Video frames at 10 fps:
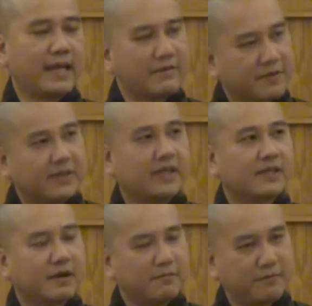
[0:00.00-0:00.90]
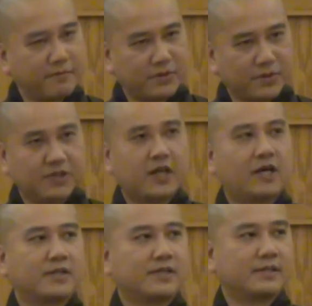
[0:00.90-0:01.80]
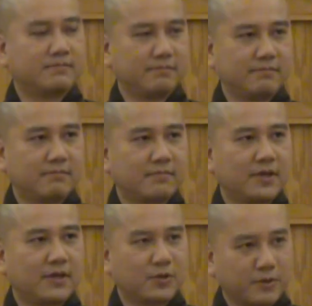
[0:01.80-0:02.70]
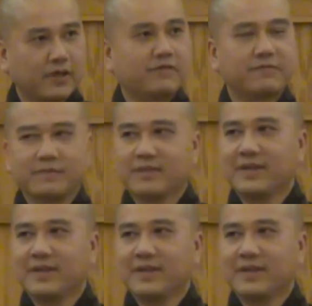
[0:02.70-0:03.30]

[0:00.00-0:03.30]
everything comes from your good heart to give.